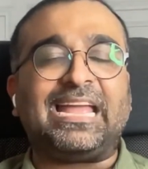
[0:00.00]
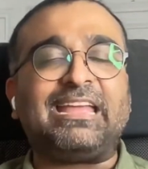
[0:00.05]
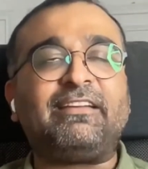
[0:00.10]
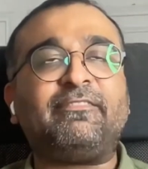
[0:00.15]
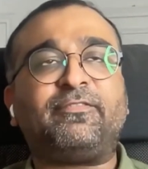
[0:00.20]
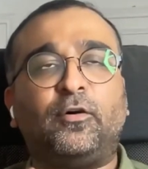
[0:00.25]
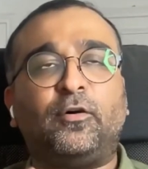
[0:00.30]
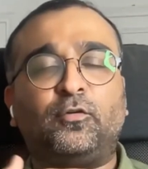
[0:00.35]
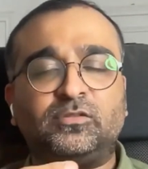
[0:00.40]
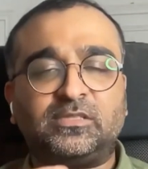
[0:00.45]
I
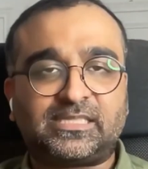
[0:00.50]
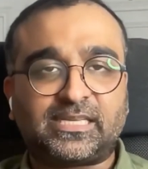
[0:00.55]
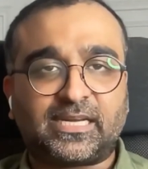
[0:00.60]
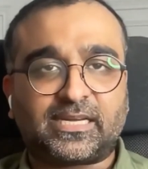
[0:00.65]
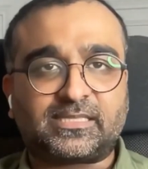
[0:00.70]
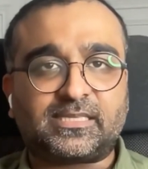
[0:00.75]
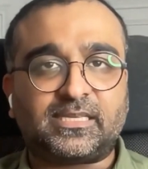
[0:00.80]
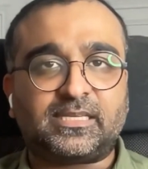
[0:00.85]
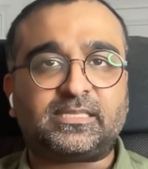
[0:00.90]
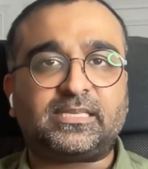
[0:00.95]
found
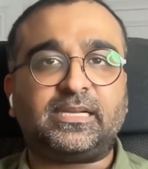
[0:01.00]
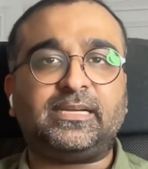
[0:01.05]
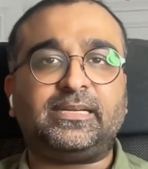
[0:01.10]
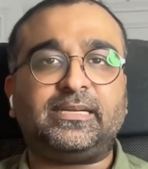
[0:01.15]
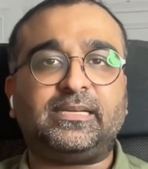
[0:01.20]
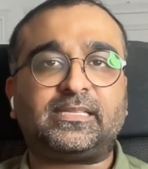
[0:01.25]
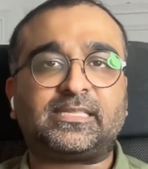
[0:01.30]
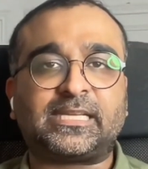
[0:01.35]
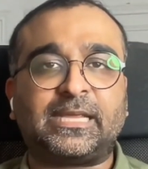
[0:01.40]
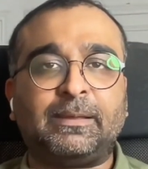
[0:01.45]
success
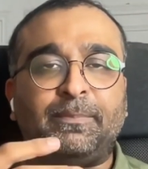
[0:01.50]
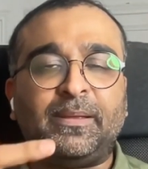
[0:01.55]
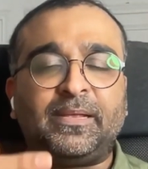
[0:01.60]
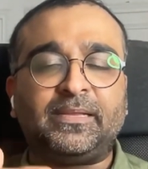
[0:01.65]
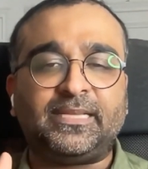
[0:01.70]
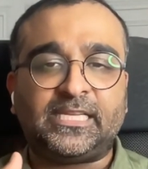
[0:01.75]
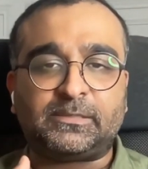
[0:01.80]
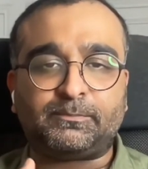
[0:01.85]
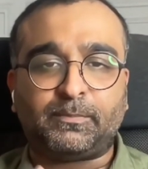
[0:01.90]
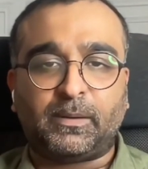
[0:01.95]
in skipping
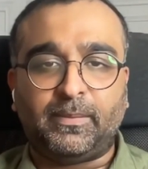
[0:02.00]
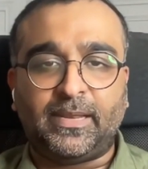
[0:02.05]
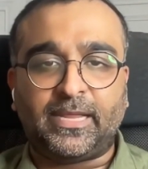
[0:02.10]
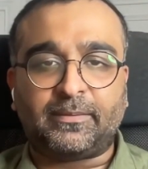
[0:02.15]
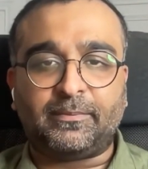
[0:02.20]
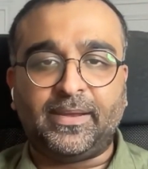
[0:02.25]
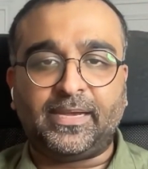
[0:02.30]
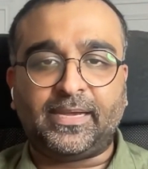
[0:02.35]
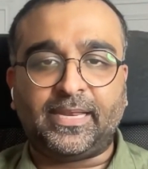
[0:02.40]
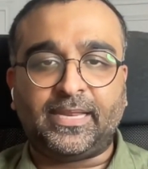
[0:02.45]
these public
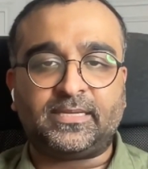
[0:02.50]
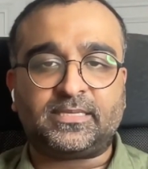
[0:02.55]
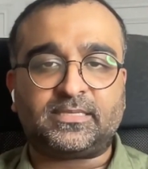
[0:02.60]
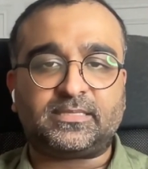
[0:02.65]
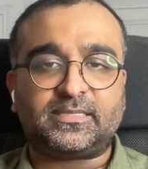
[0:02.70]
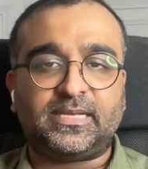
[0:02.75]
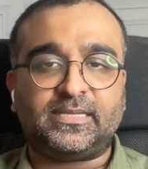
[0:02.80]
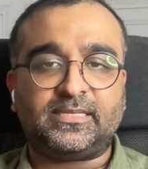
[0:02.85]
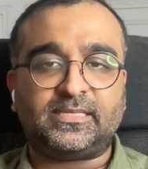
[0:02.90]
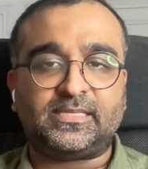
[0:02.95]

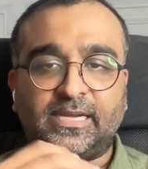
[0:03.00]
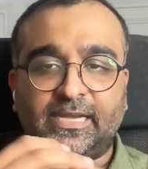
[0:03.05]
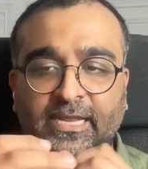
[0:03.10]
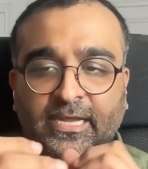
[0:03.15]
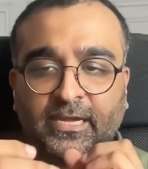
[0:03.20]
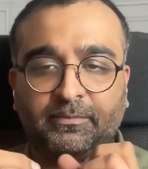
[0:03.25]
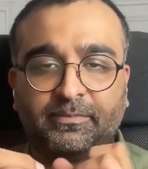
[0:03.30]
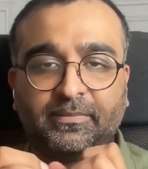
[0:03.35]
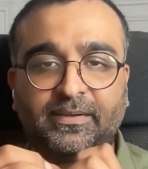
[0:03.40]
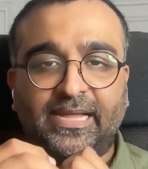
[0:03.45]
meetings and
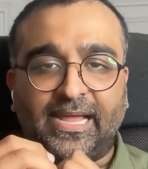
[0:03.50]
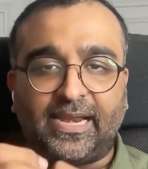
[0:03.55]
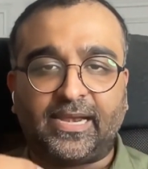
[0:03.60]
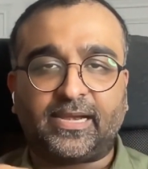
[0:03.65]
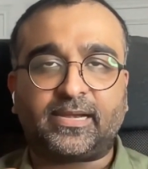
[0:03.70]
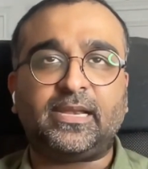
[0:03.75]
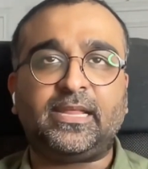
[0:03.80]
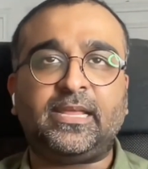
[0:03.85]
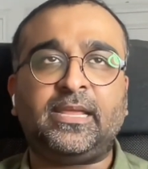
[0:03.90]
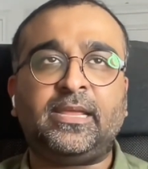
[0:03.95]
setting up
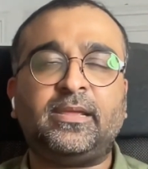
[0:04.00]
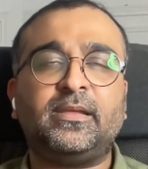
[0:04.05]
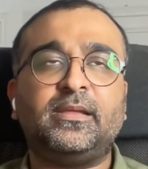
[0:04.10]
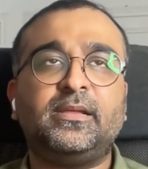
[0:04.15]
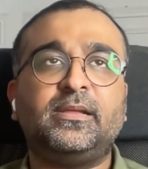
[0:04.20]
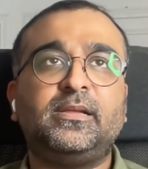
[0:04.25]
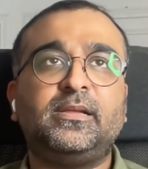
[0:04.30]
directly